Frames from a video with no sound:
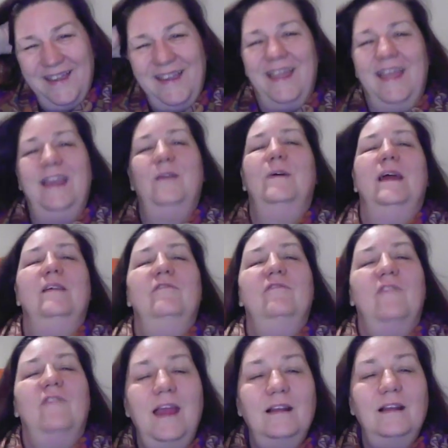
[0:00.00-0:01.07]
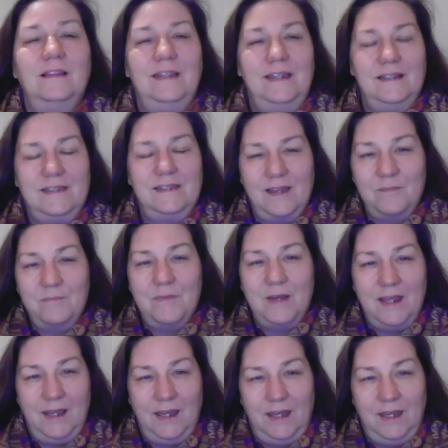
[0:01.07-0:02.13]
anyway, finally,
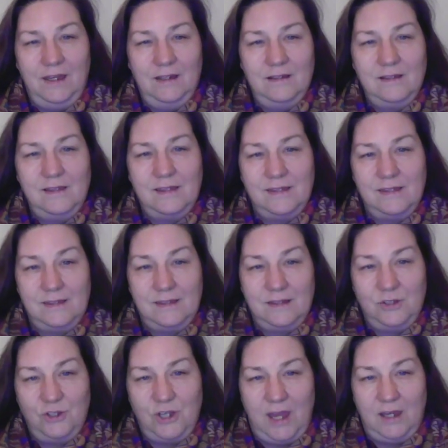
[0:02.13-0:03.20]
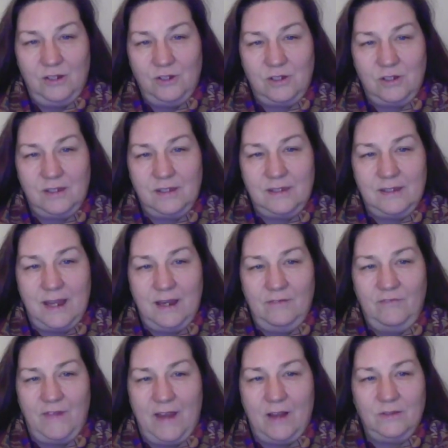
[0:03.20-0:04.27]
somebody changed the set,
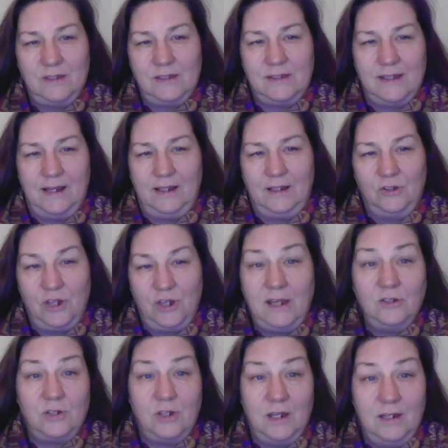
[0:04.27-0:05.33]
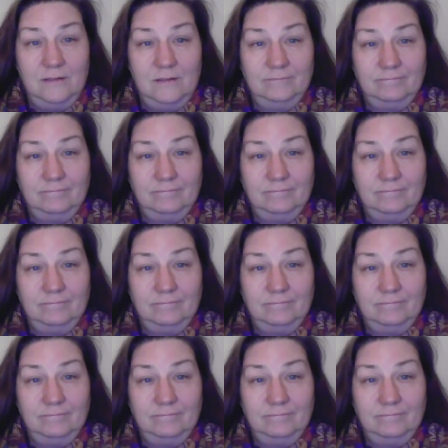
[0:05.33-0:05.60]
found the setting, changed it,